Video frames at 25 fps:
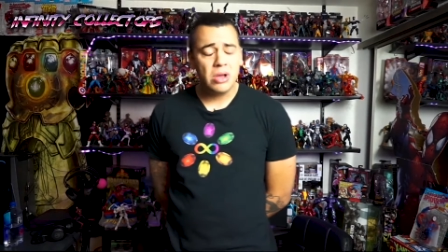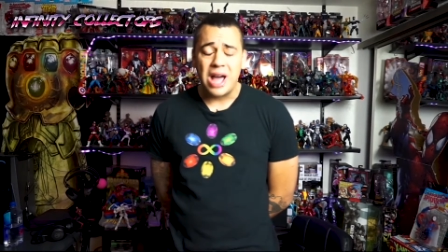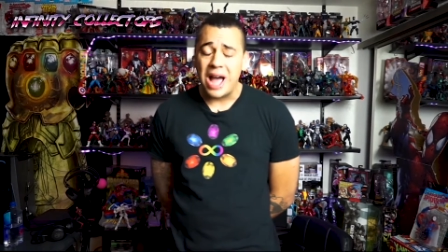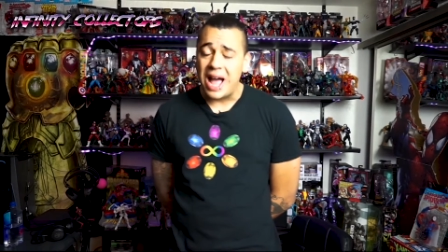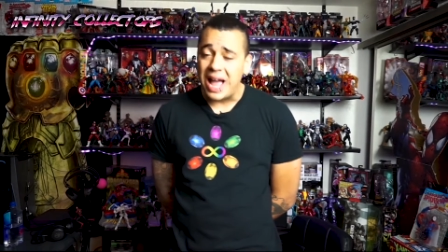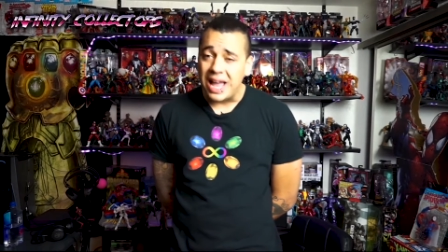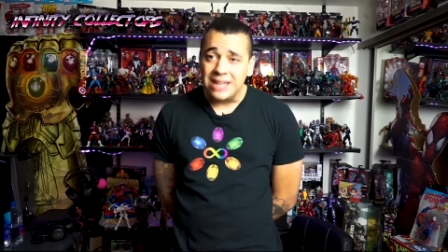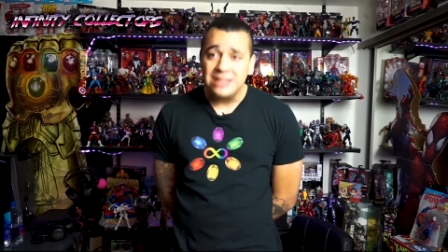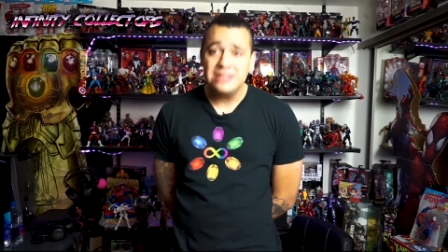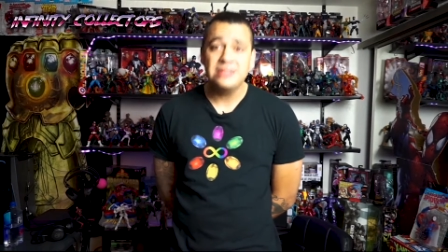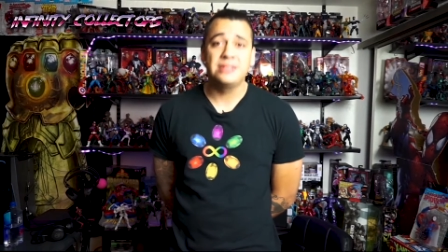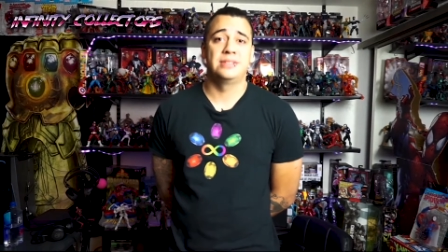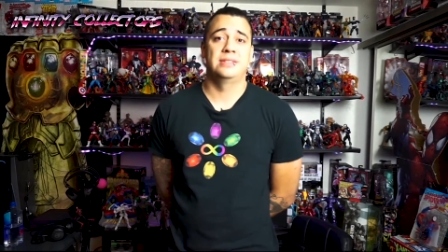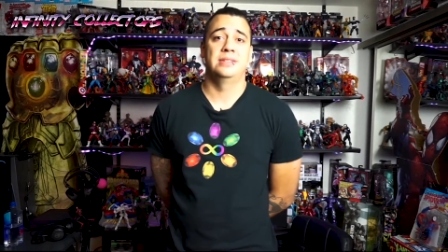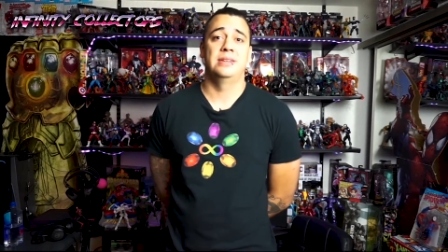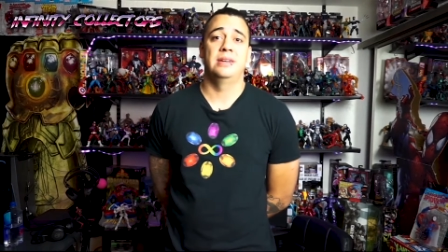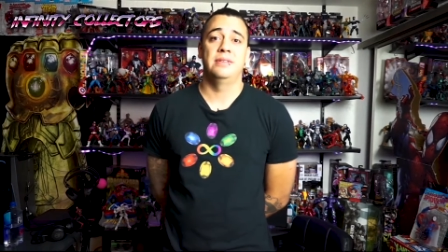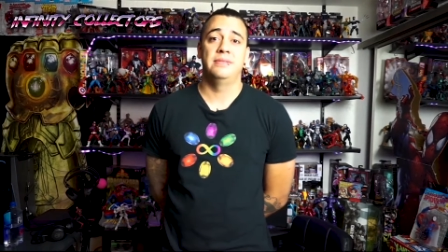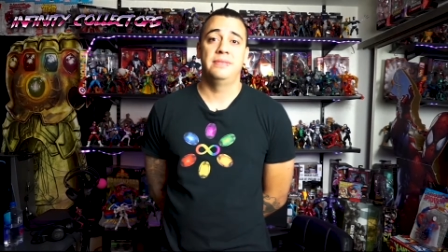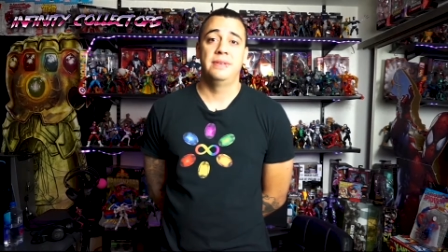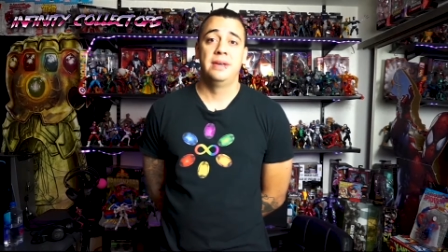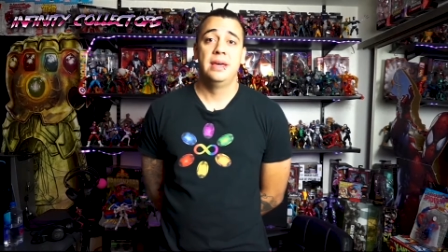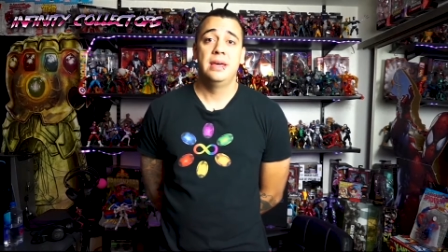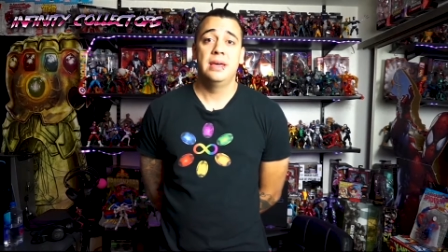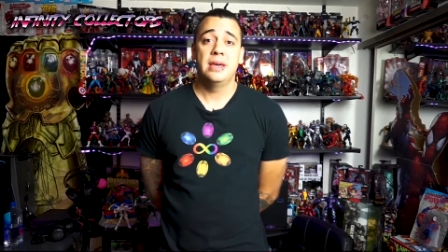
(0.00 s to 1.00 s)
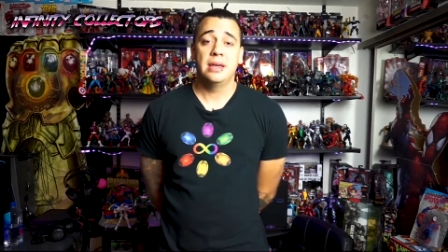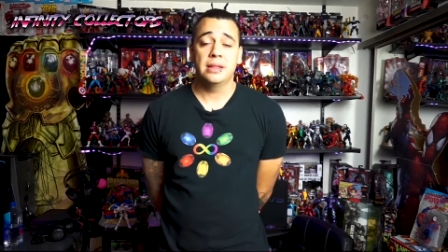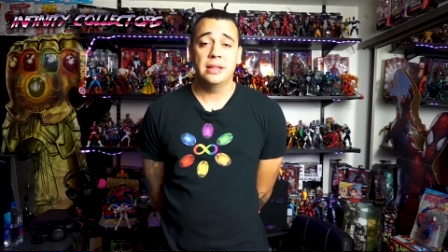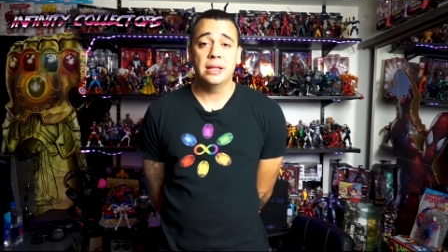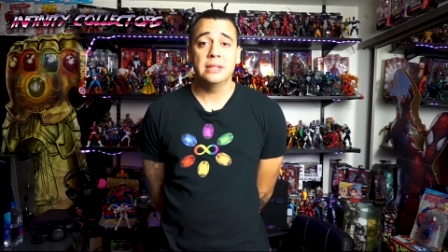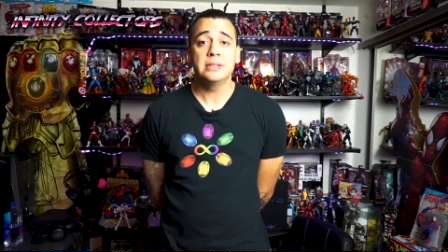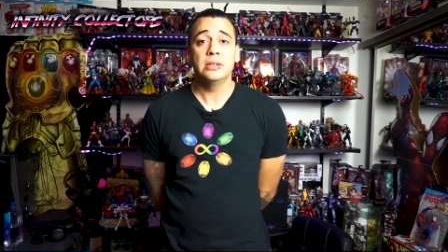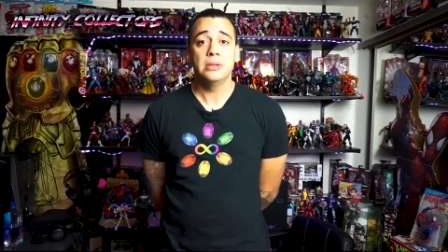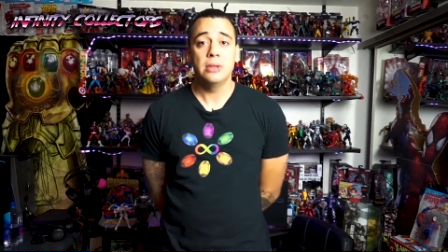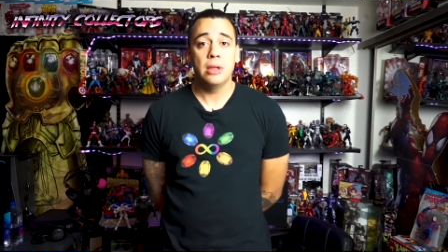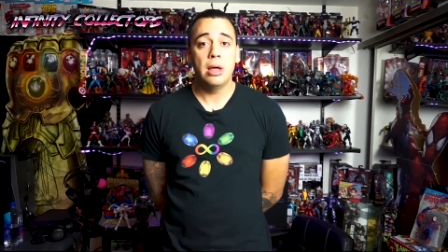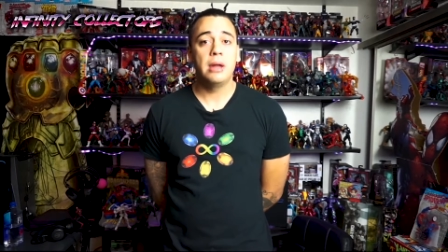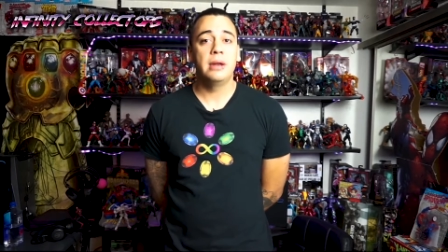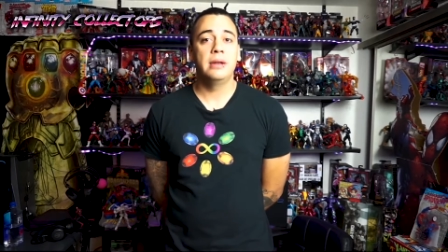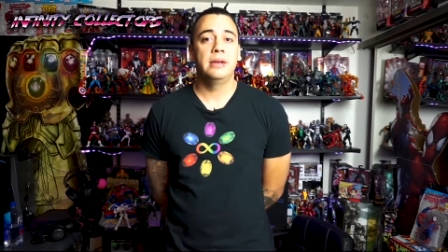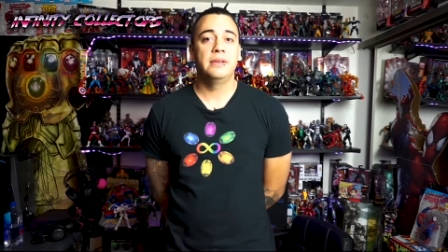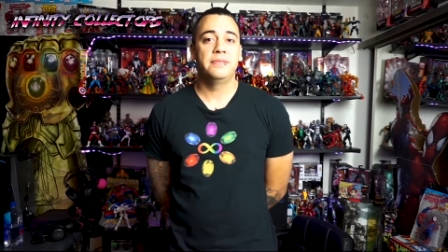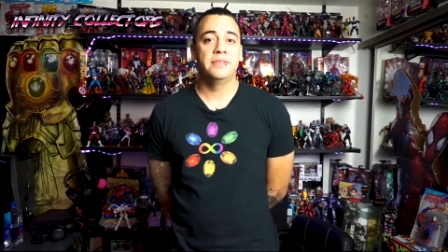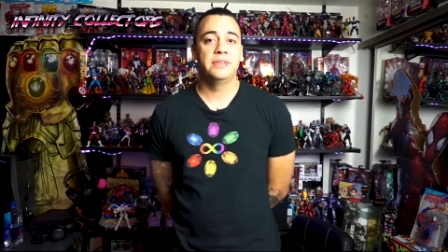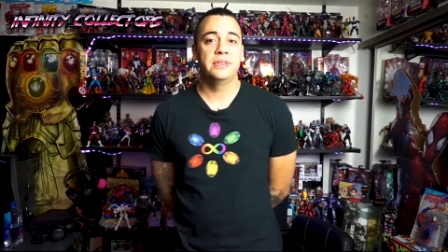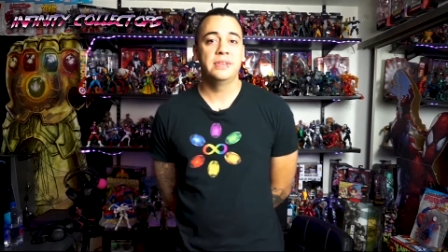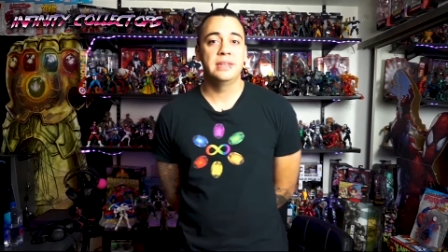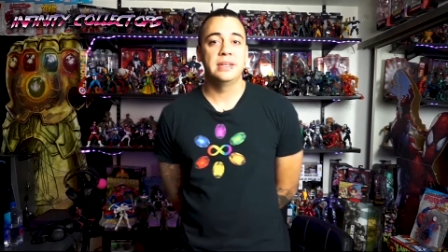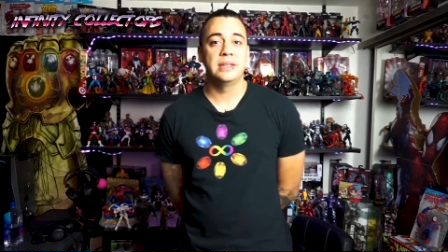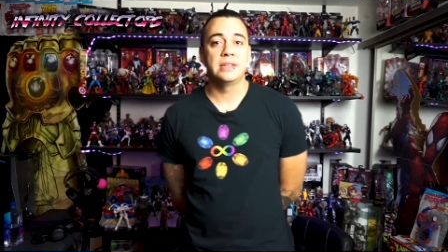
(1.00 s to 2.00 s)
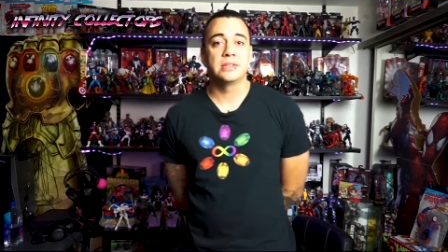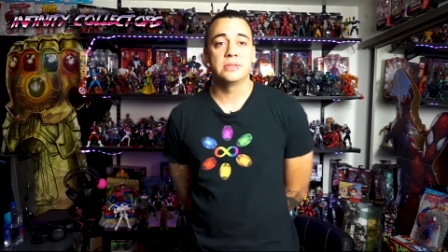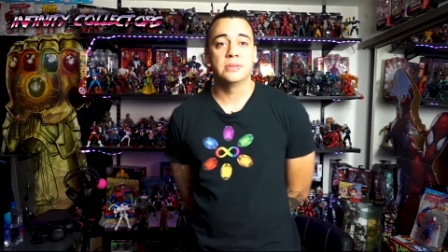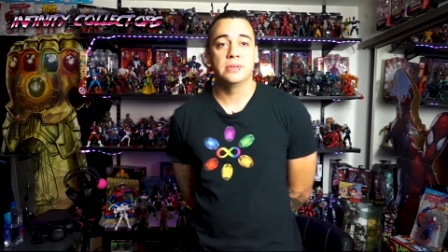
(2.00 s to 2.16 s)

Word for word: kinds of stuff. I collect a lot of different things,